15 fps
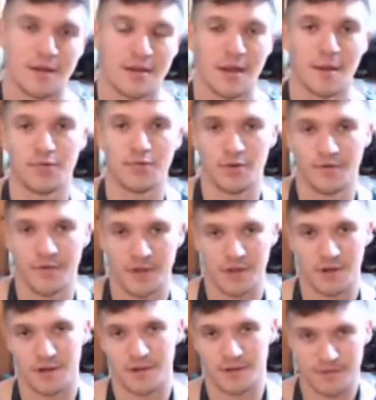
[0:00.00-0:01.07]
improving
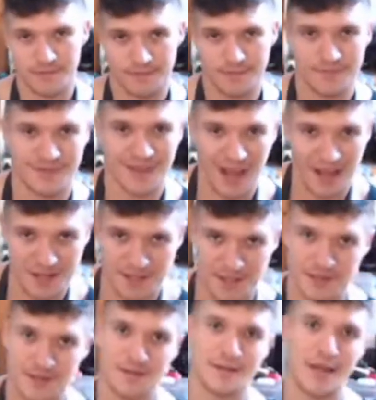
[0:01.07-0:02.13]
your
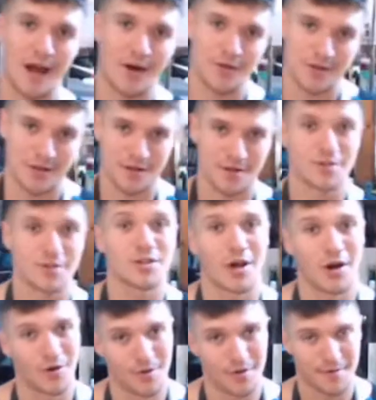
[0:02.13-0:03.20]
nice sounding
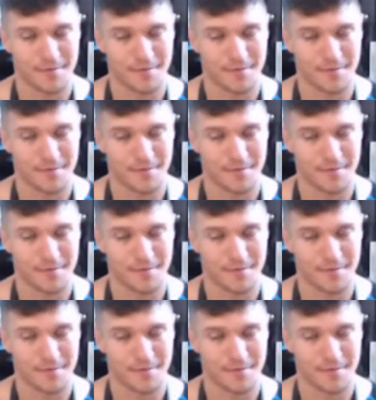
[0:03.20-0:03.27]
tone.